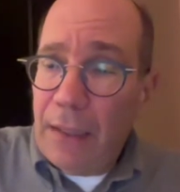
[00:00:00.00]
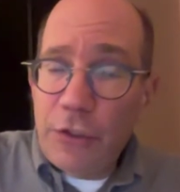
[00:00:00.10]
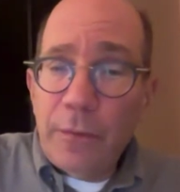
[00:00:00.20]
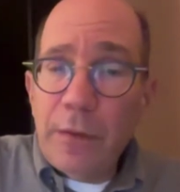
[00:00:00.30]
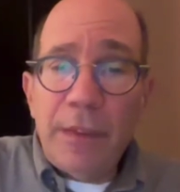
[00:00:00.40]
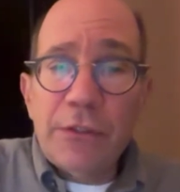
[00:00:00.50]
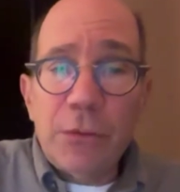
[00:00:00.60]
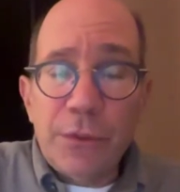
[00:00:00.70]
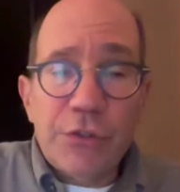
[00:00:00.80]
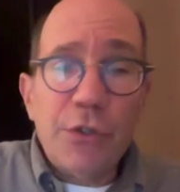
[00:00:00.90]
human beings
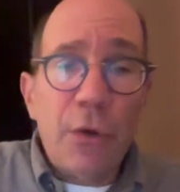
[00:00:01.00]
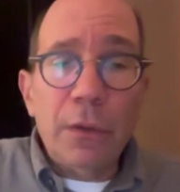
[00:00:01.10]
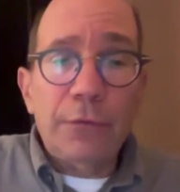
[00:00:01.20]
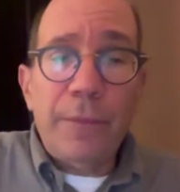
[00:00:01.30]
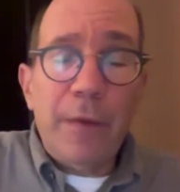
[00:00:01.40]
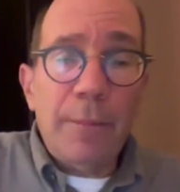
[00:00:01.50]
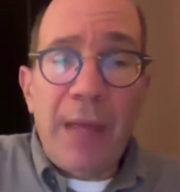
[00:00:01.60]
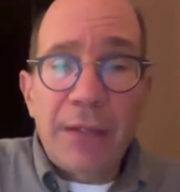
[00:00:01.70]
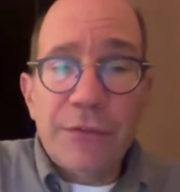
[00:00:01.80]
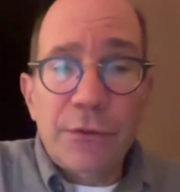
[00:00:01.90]
who were stolen from their
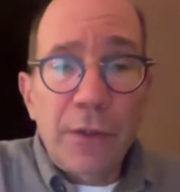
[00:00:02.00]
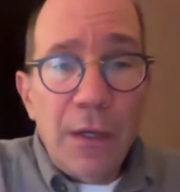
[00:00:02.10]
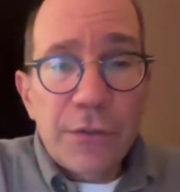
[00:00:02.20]
beds or